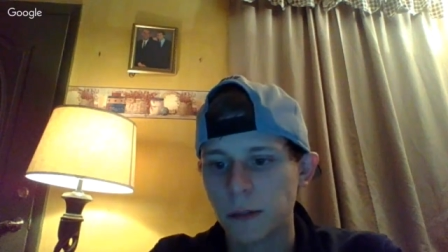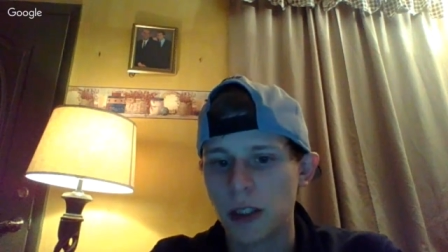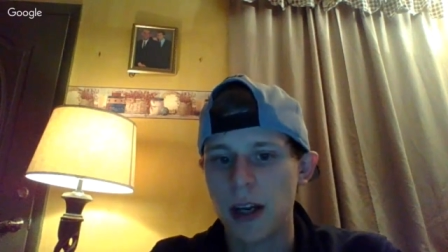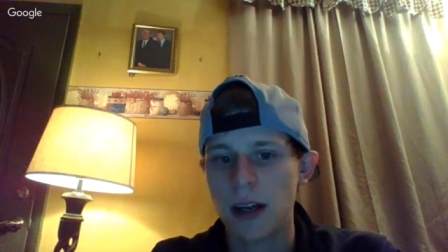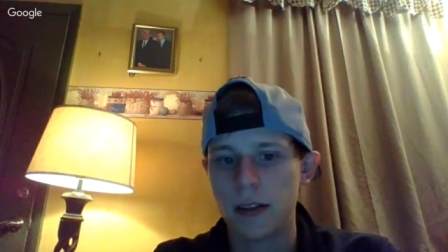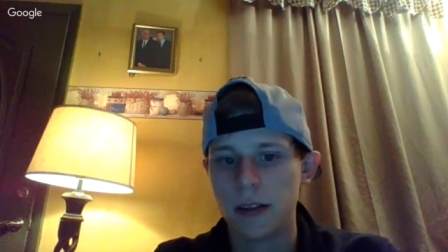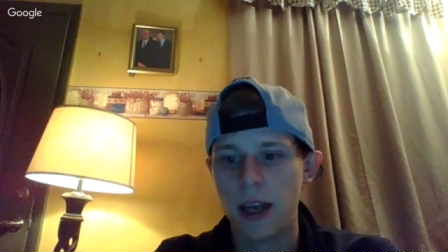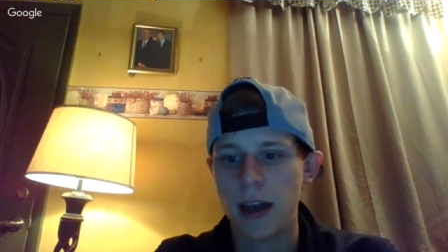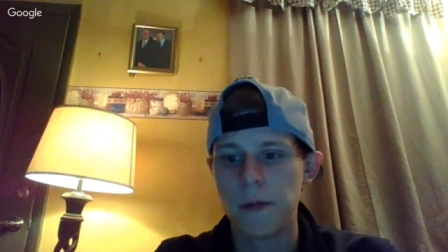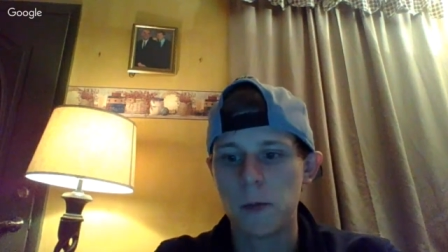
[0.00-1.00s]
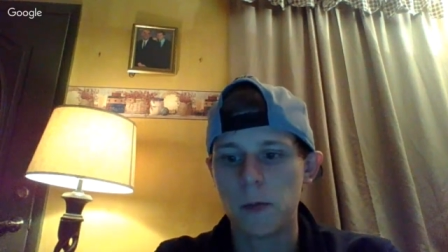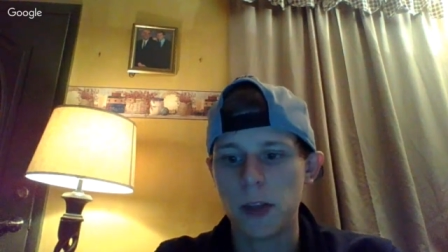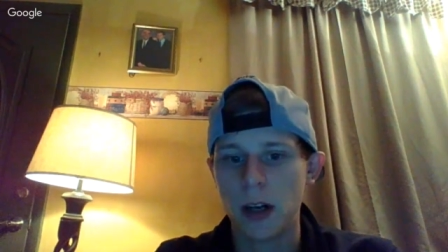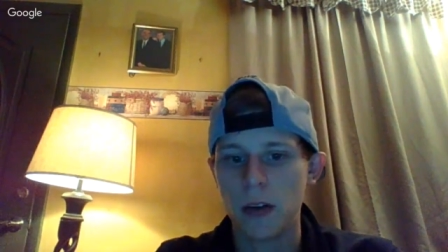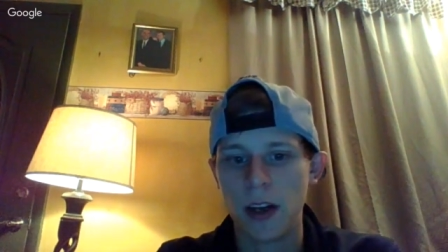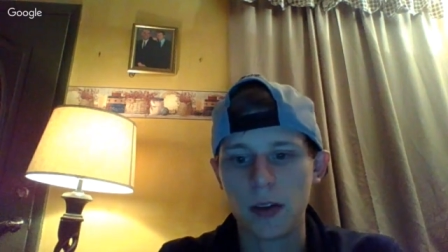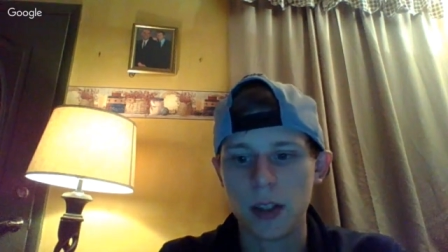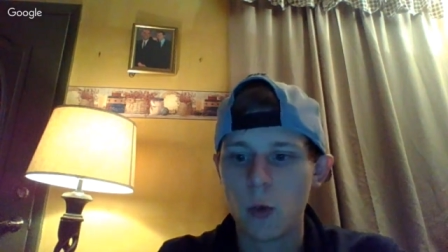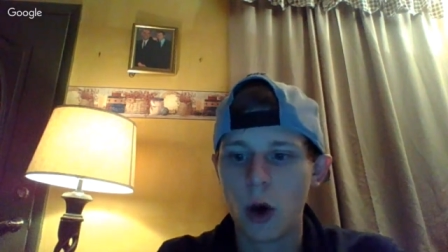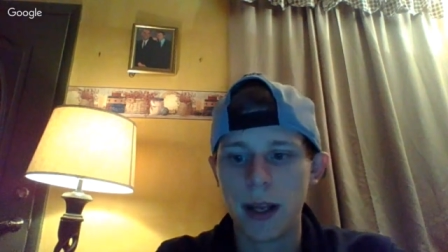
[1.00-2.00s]
but they only
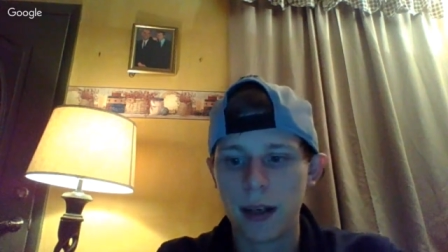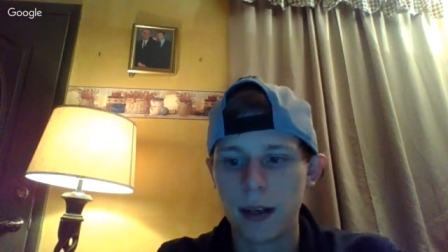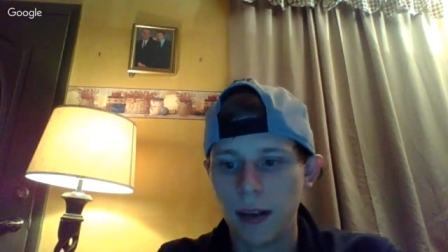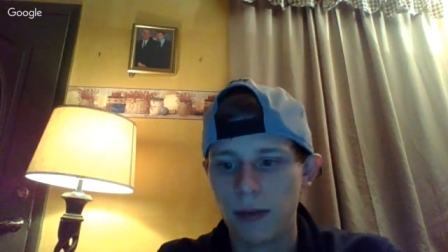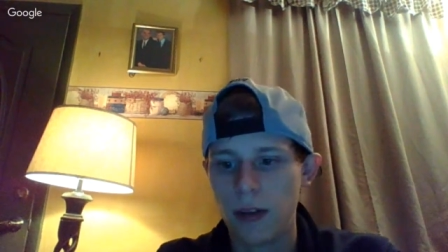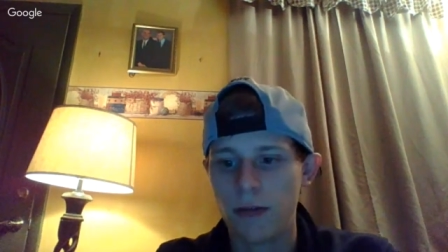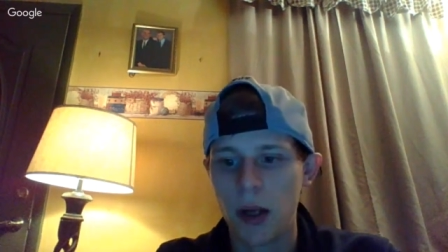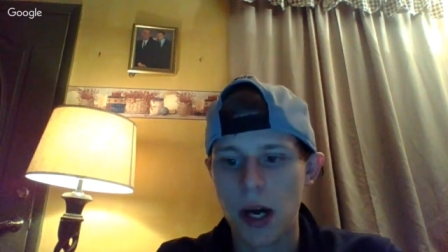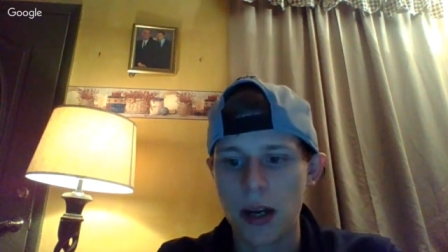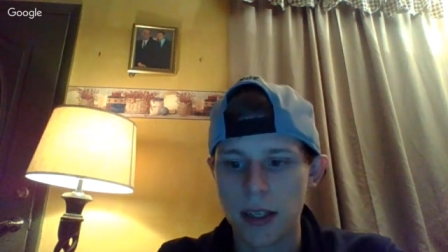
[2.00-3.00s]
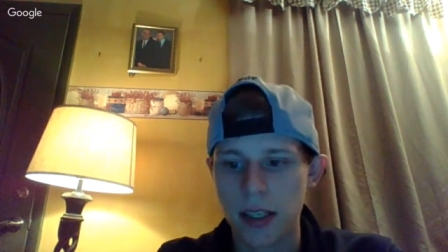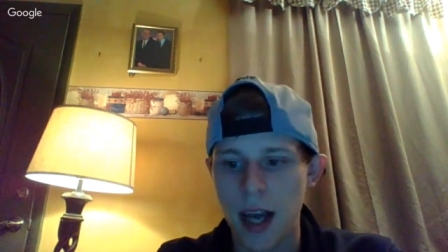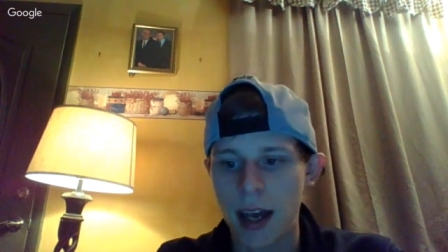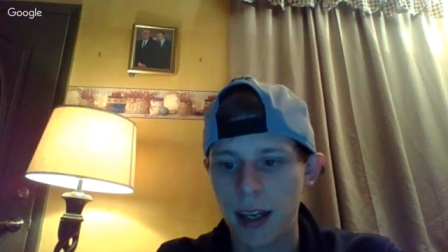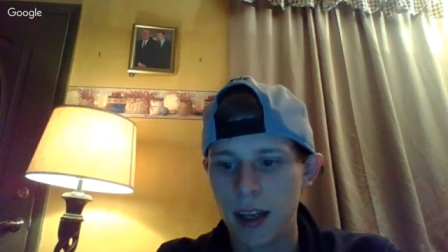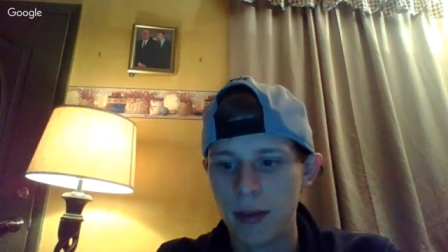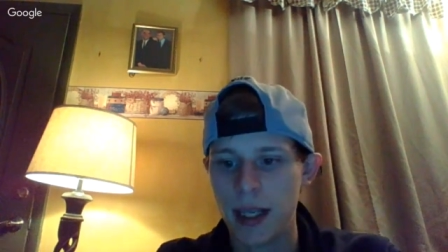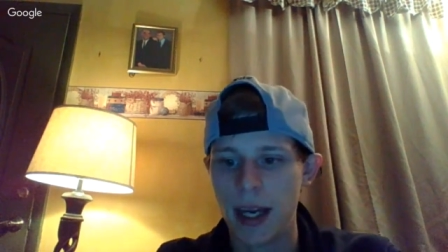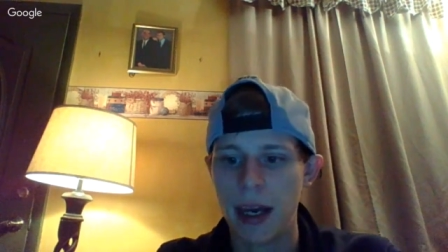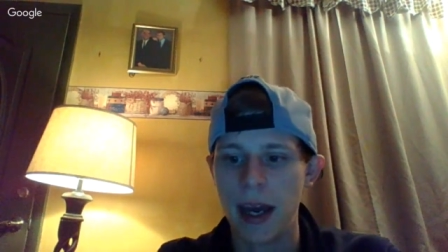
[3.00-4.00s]
want it if it fell out of the sky, hit them in
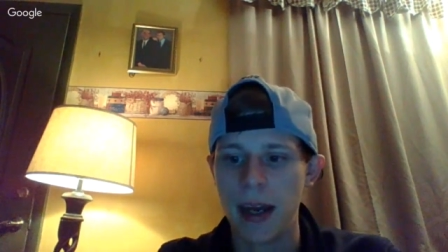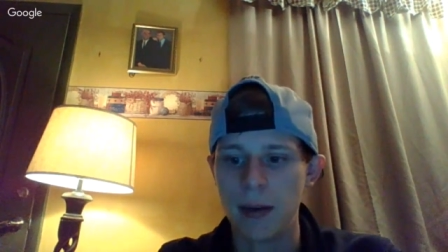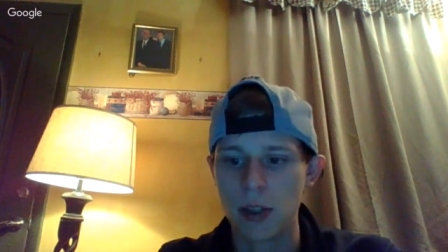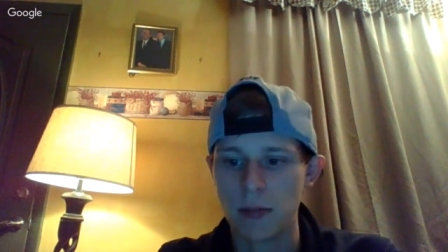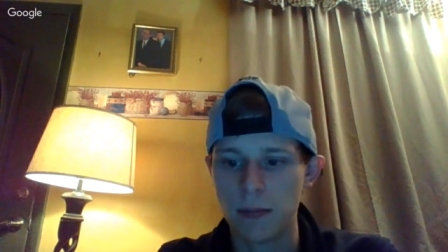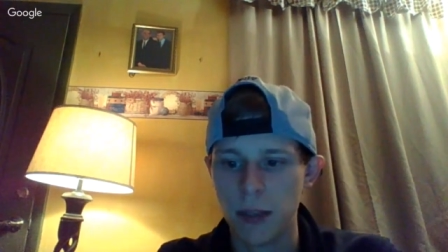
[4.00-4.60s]
the head, and it was